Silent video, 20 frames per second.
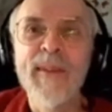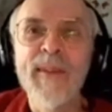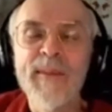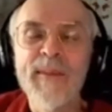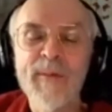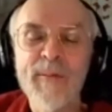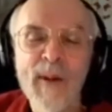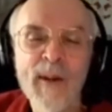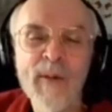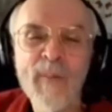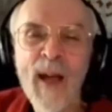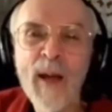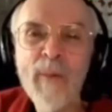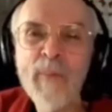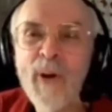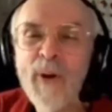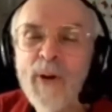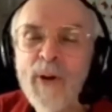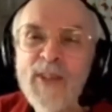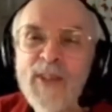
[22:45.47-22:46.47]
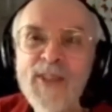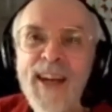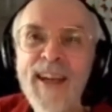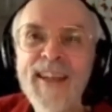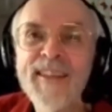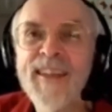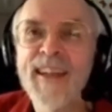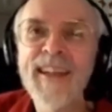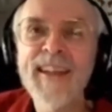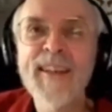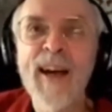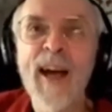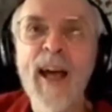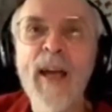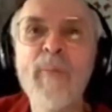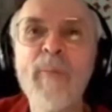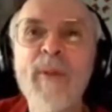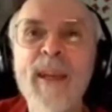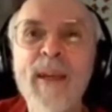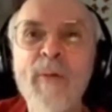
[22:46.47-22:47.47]
one of my proteges
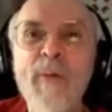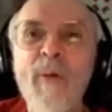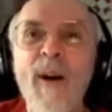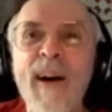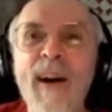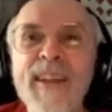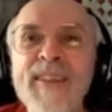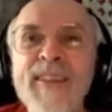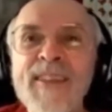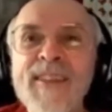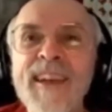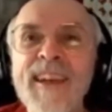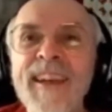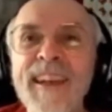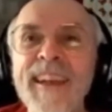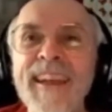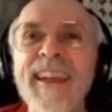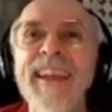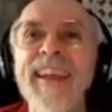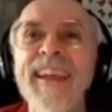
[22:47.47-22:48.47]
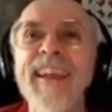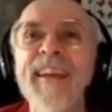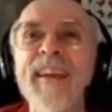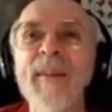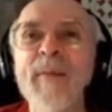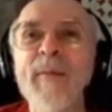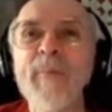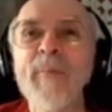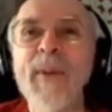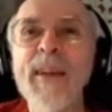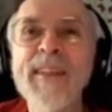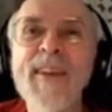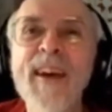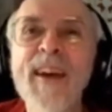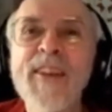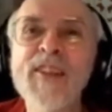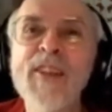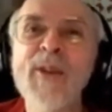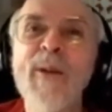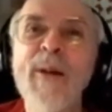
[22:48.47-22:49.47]
anytime he wants, but he's got to
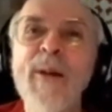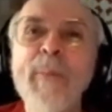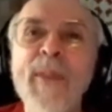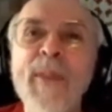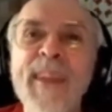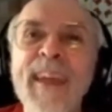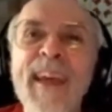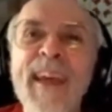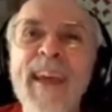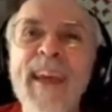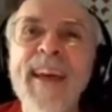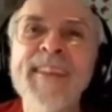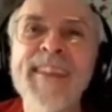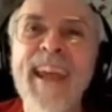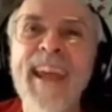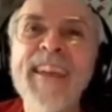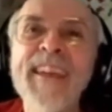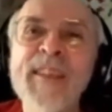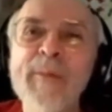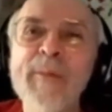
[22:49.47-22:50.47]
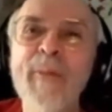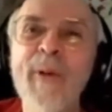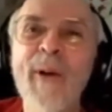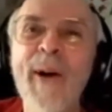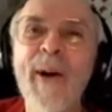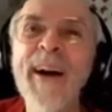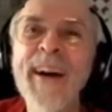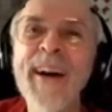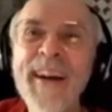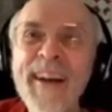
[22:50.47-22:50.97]
show up in the SCA some more.